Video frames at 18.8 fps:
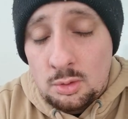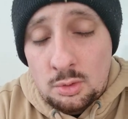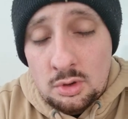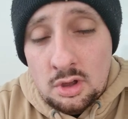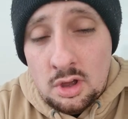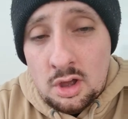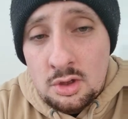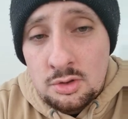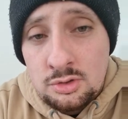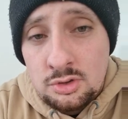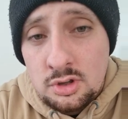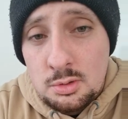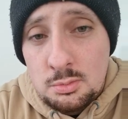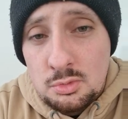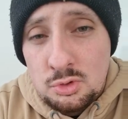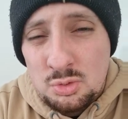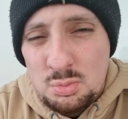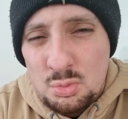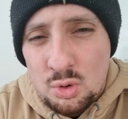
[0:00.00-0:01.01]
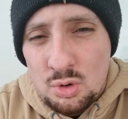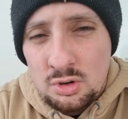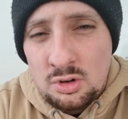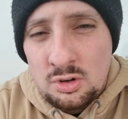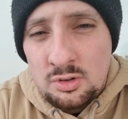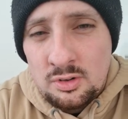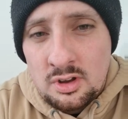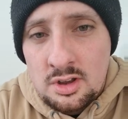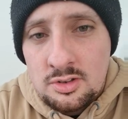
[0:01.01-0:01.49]
I see him as more a
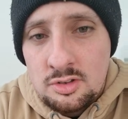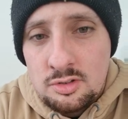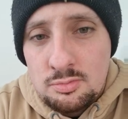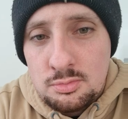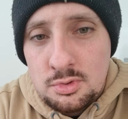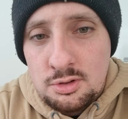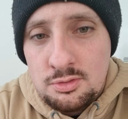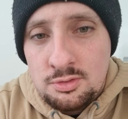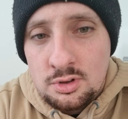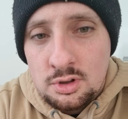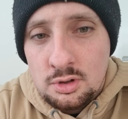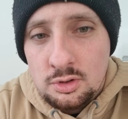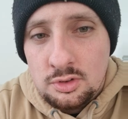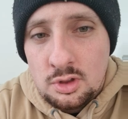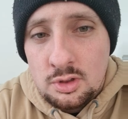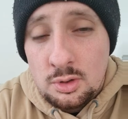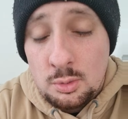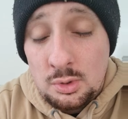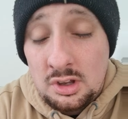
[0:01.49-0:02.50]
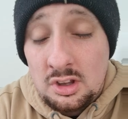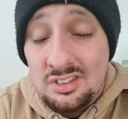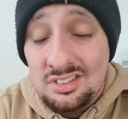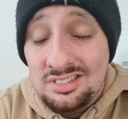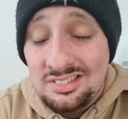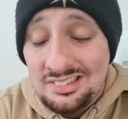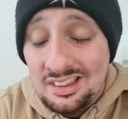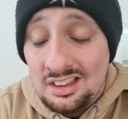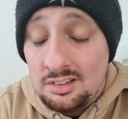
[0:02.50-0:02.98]
creative midfielder that we
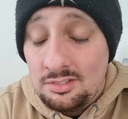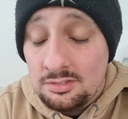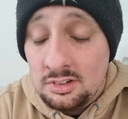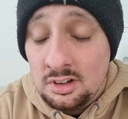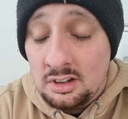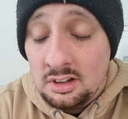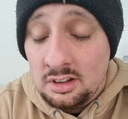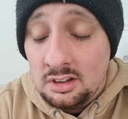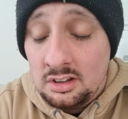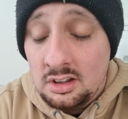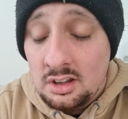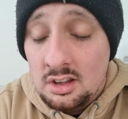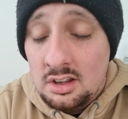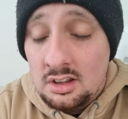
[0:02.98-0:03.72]
could definitely